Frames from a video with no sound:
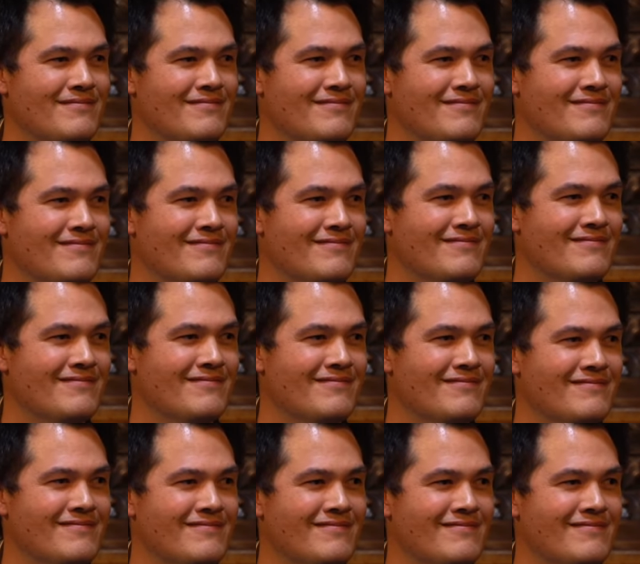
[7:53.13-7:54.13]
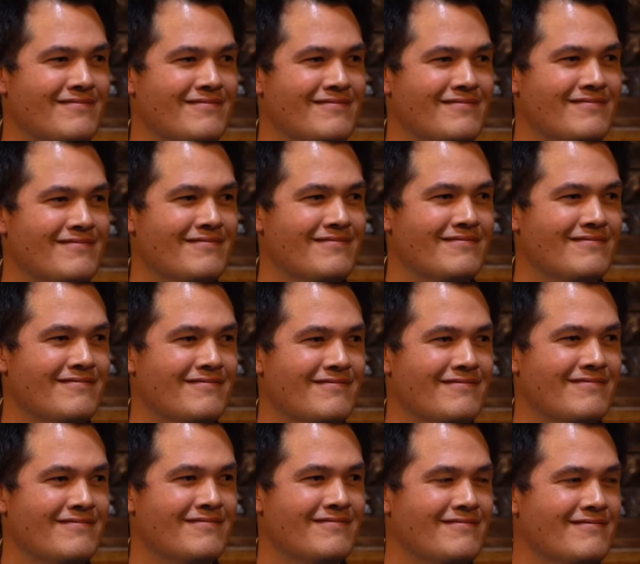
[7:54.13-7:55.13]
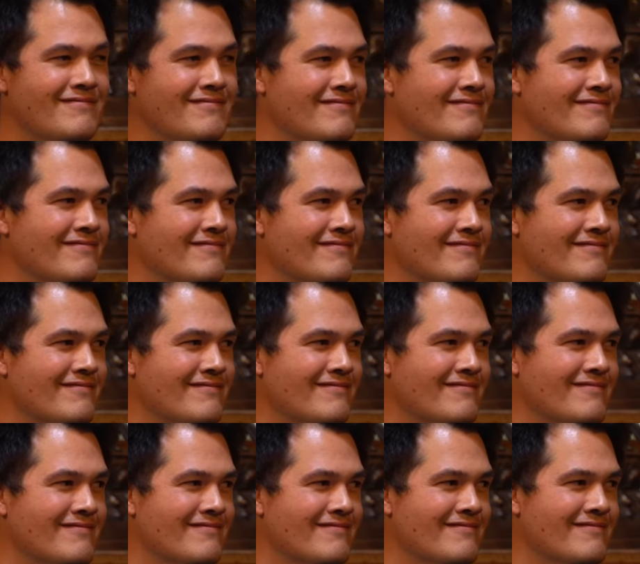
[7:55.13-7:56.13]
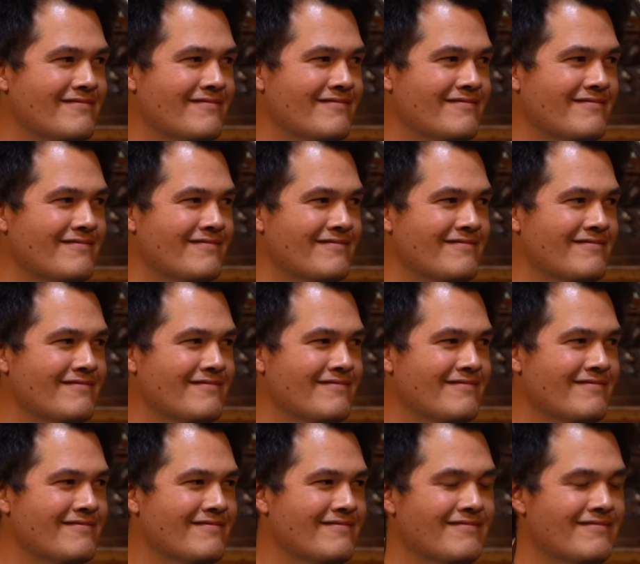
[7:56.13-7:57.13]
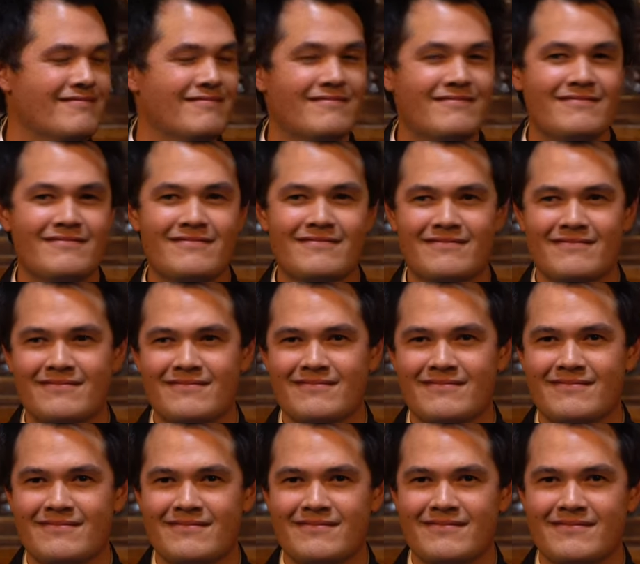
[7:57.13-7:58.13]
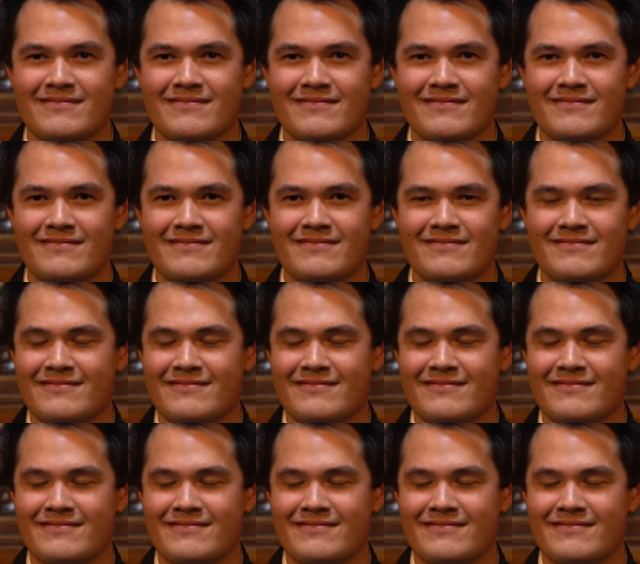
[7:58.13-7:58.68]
[no speech]